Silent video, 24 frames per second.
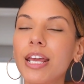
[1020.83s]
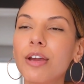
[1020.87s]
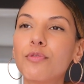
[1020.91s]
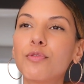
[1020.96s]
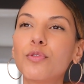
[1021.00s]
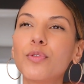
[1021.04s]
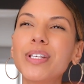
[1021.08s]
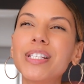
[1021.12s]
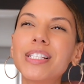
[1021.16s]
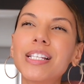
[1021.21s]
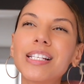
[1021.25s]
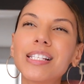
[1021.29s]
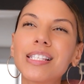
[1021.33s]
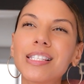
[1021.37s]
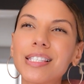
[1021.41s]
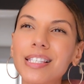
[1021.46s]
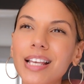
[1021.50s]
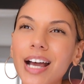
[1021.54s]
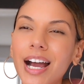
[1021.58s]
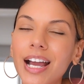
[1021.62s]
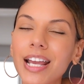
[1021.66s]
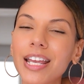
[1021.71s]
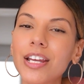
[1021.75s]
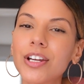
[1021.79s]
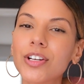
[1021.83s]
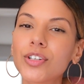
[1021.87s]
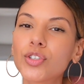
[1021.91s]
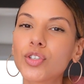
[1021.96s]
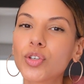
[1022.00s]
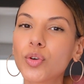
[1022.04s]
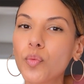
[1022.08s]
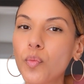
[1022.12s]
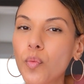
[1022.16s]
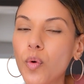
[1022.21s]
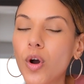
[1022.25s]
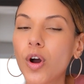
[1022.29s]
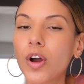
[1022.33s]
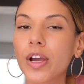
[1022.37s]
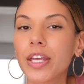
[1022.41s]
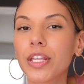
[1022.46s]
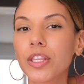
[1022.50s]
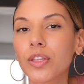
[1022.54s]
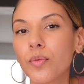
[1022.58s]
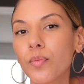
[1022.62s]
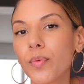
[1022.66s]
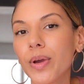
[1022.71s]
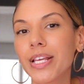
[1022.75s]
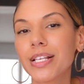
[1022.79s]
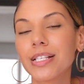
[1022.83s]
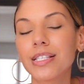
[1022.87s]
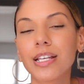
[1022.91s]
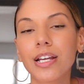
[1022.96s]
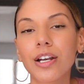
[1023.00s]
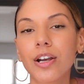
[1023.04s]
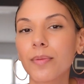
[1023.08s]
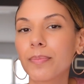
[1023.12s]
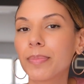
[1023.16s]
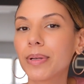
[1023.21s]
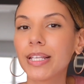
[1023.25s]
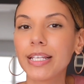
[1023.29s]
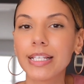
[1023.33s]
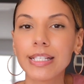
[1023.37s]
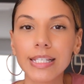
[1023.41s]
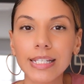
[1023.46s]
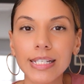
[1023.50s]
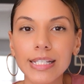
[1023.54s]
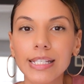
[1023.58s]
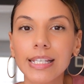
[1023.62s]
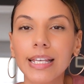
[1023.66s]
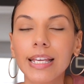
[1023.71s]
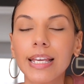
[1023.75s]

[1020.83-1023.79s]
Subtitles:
if we desire to walk in the ways that are pleasing to